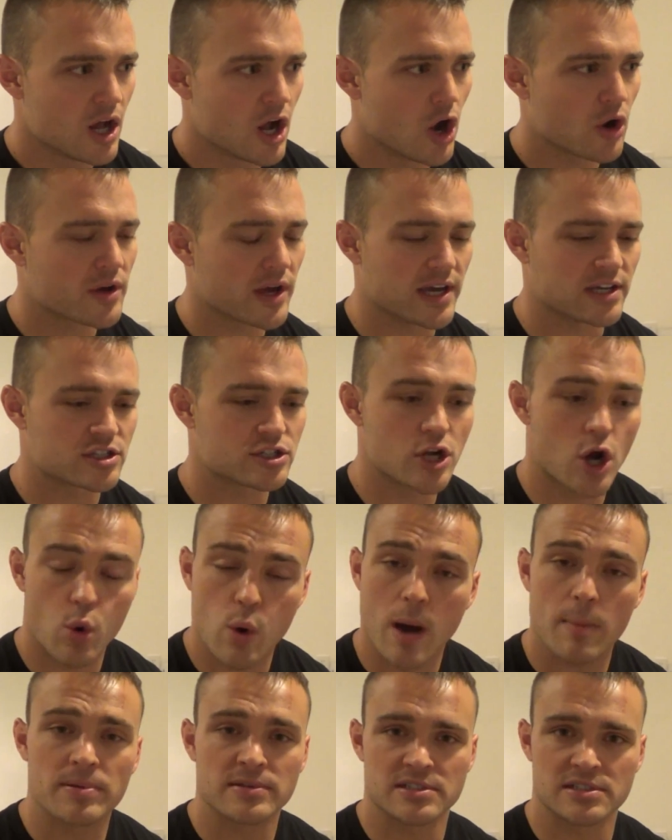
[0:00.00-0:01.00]
Okay, so no
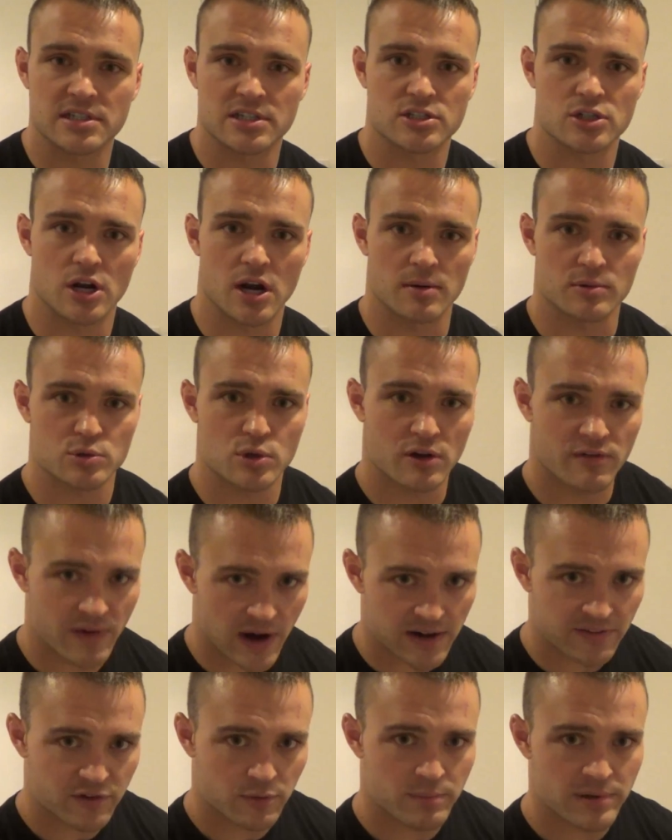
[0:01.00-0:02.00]
weapons disarms. We're all
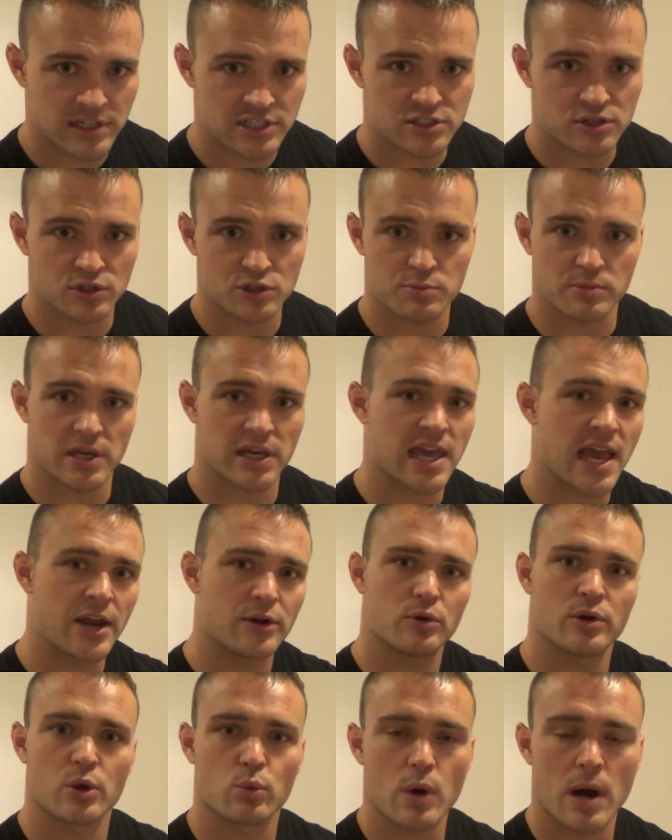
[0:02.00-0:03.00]
fighting for pistols, but you can't
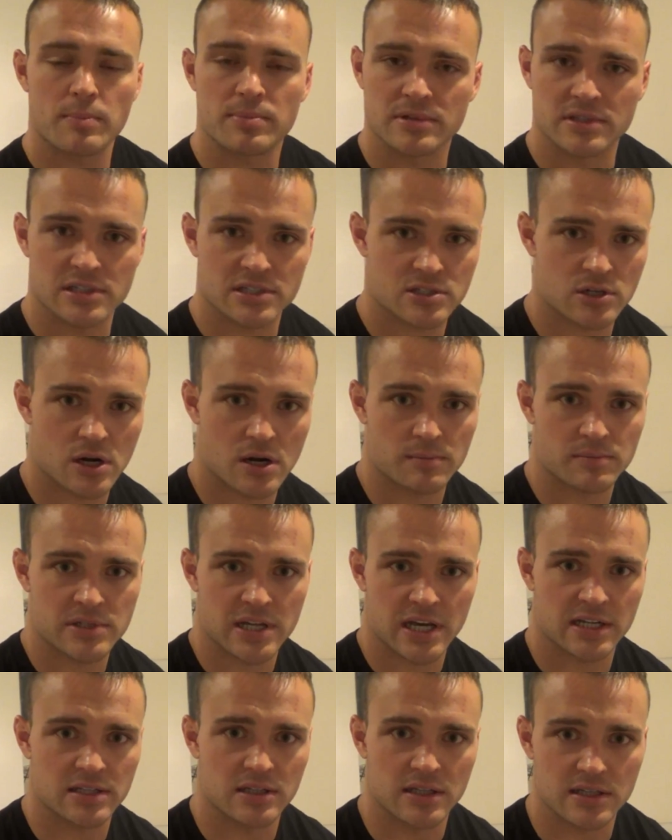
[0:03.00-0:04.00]
do any weapon disarm
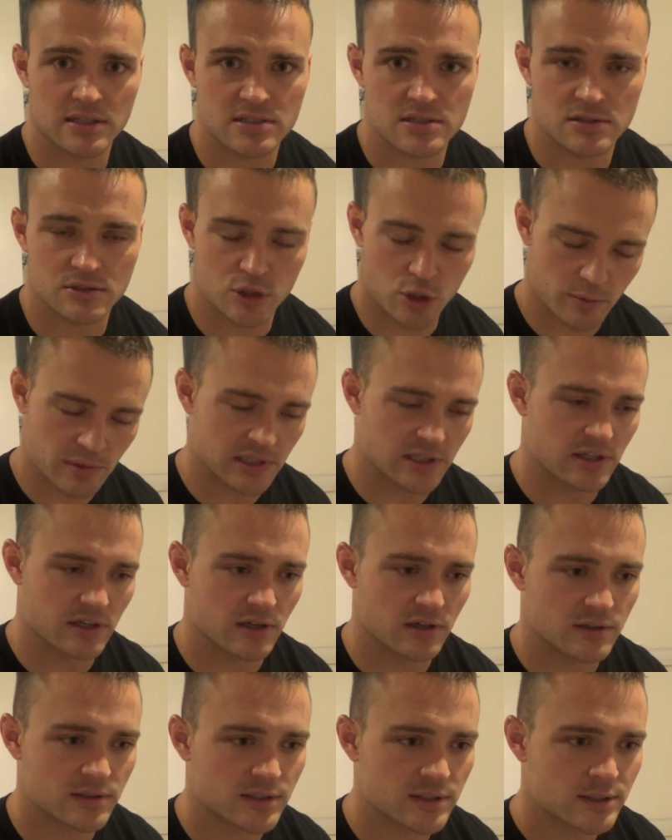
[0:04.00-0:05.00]
techniques. No big deal.